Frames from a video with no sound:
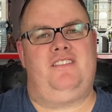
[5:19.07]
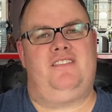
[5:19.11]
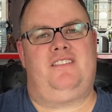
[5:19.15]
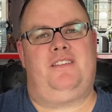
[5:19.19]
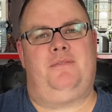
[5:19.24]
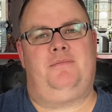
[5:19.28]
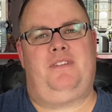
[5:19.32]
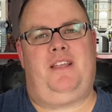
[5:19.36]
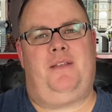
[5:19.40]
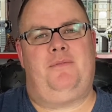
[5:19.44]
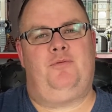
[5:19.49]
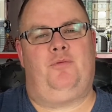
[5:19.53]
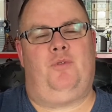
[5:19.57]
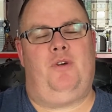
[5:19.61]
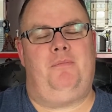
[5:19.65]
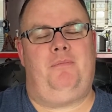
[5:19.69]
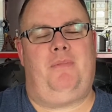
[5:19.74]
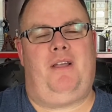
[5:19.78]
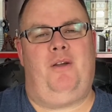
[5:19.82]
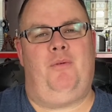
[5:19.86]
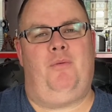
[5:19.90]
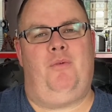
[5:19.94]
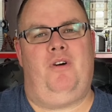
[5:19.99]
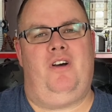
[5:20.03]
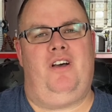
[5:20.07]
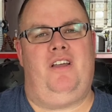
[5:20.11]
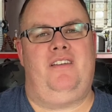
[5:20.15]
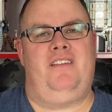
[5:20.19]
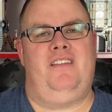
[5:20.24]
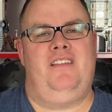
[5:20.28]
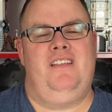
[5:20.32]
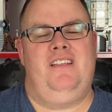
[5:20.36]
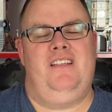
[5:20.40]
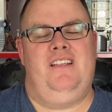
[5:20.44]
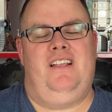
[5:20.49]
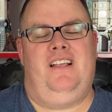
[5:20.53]
sometimes
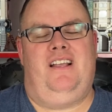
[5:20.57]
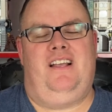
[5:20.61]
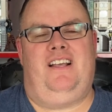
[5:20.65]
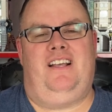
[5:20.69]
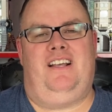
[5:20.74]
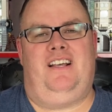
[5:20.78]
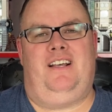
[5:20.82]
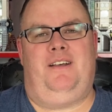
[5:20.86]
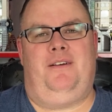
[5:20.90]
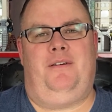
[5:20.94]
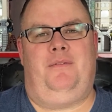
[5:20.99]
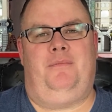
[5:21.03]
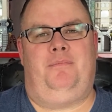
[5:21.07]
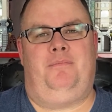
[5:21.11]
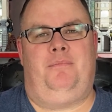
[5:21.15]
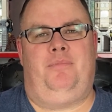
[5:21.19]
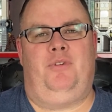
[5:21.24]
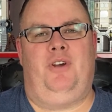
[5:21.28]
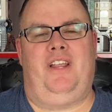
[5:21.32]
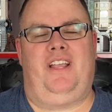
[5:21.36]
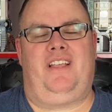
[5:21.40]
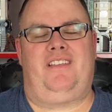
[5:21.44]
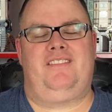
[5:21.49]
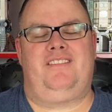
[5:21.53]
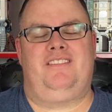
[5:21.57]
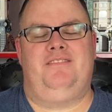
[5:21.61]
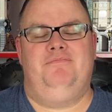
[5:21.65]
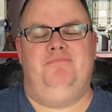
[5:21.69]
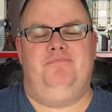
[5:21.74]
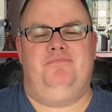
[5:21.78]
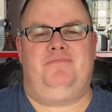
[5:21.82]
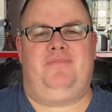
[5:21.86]
1x1 bricks,